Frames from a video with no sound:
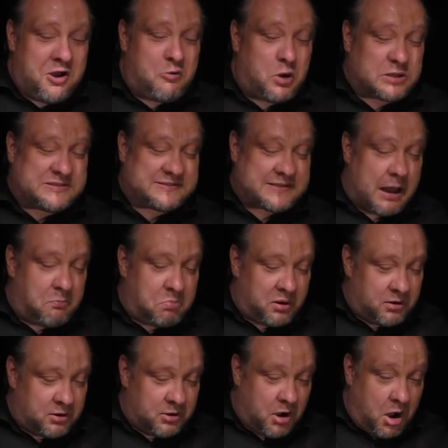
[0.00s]
What's up?
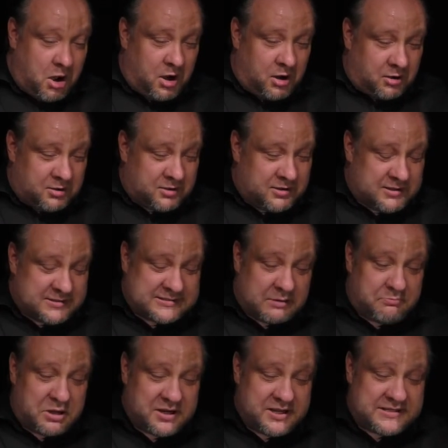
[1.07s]
Oh,
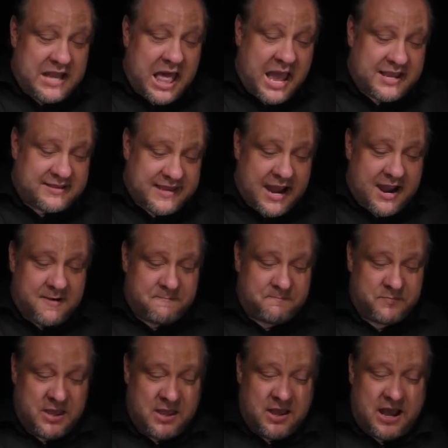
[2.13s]
somebody's lying there.
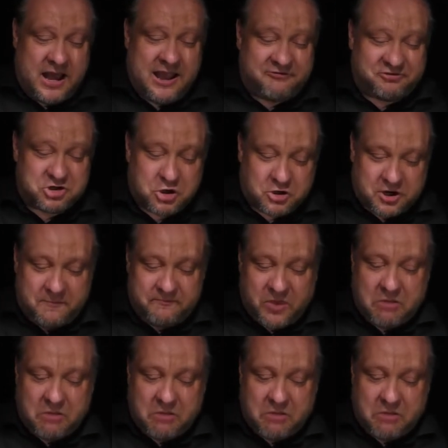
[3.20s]
I have to look.